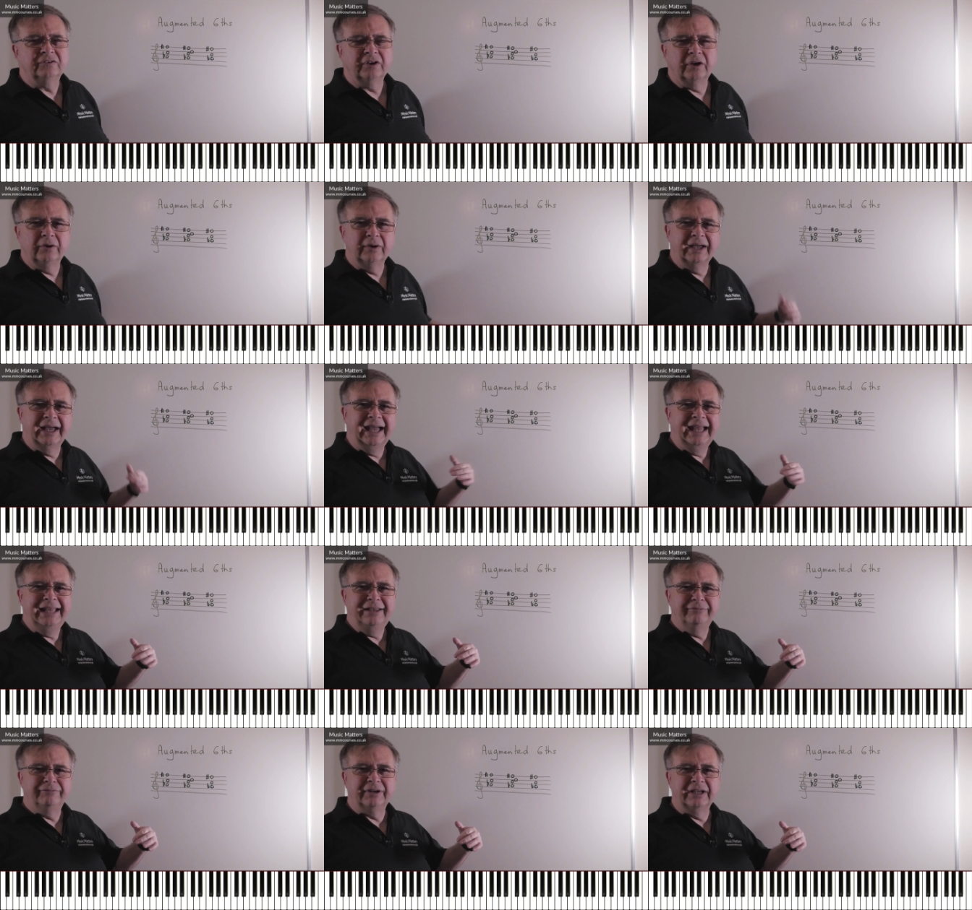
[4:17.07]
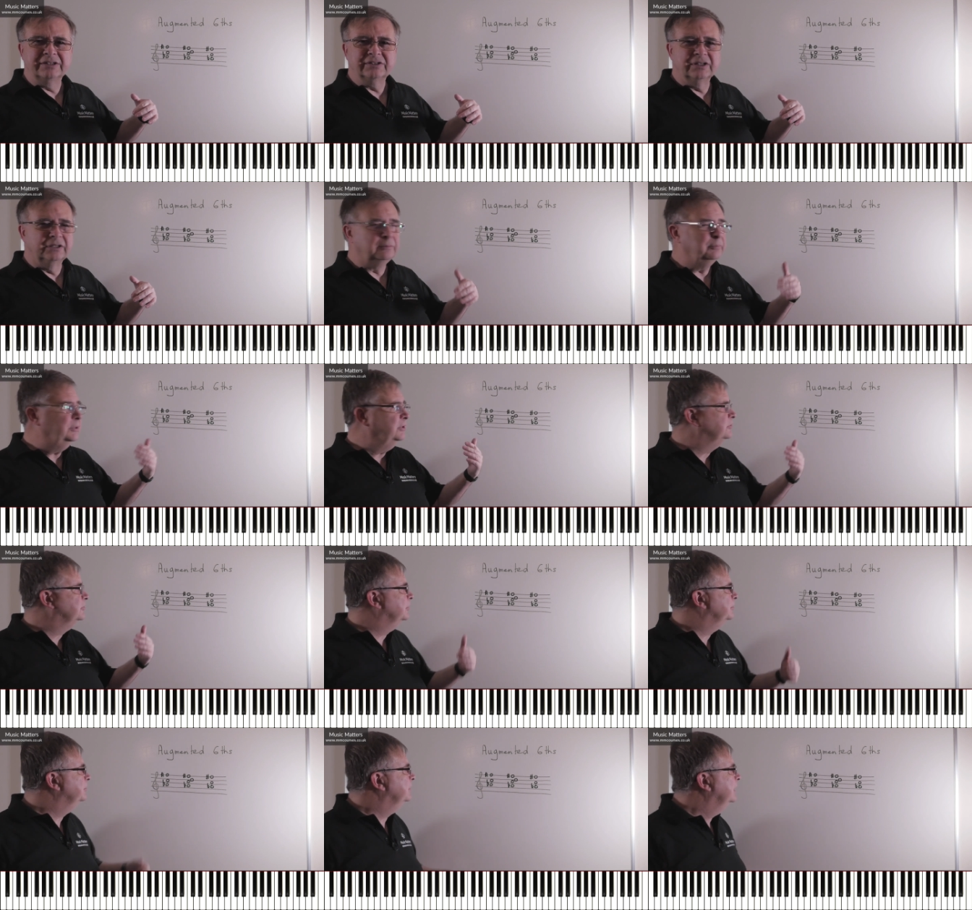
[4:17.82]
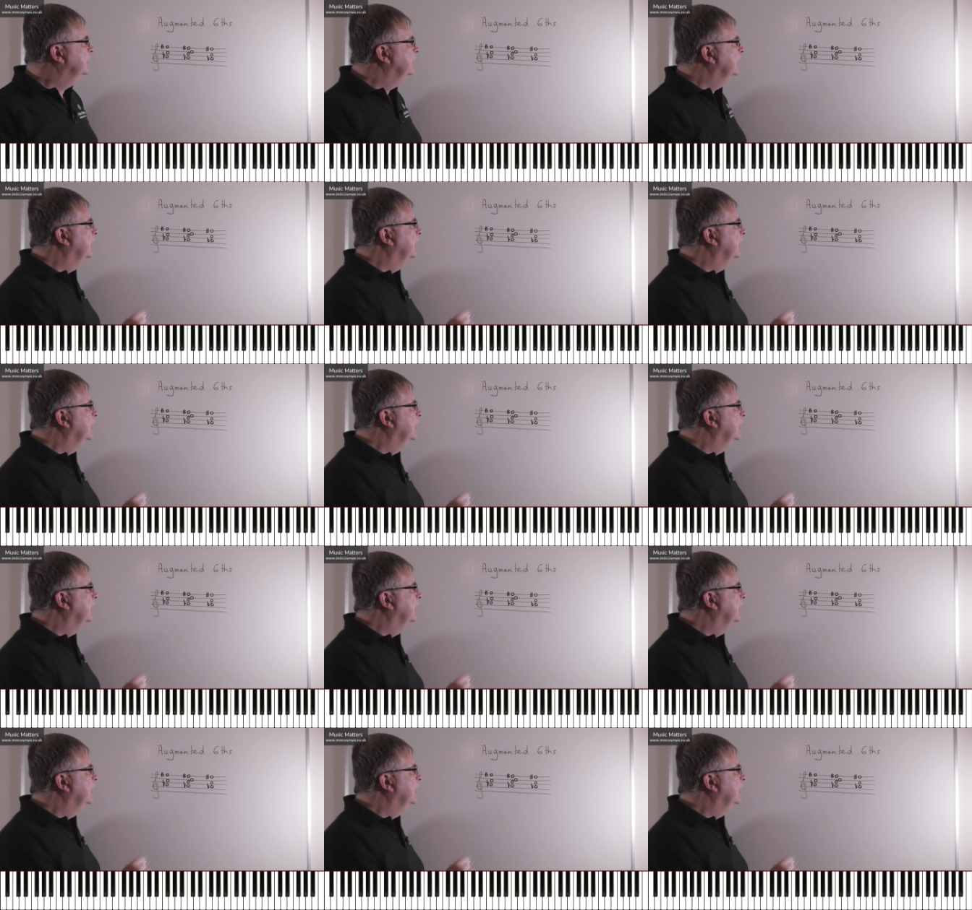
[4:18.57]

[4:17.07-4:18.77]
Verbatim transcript: So A flat's at the bottom,